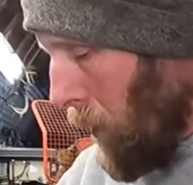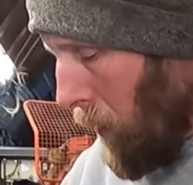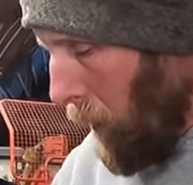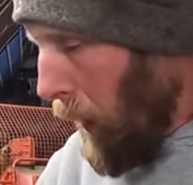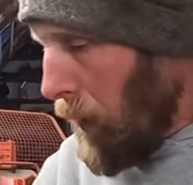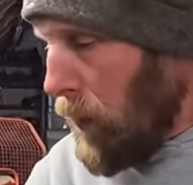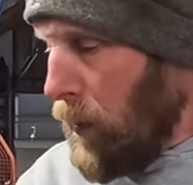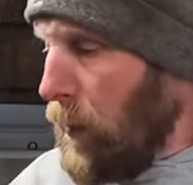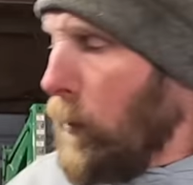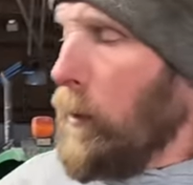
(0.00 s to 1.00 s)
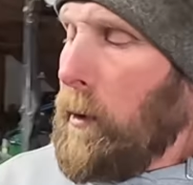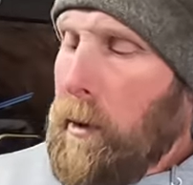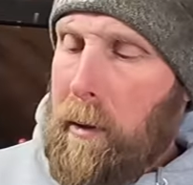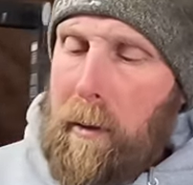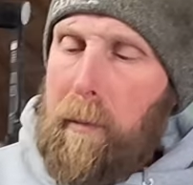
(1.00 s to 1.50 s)
So let's do,
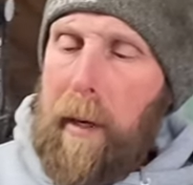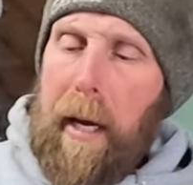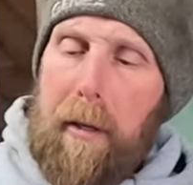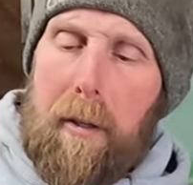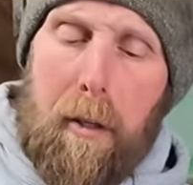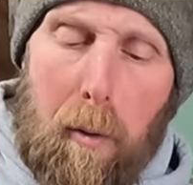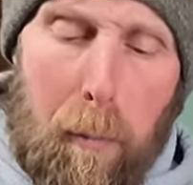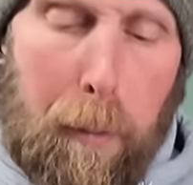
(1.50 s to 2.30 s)
we got just an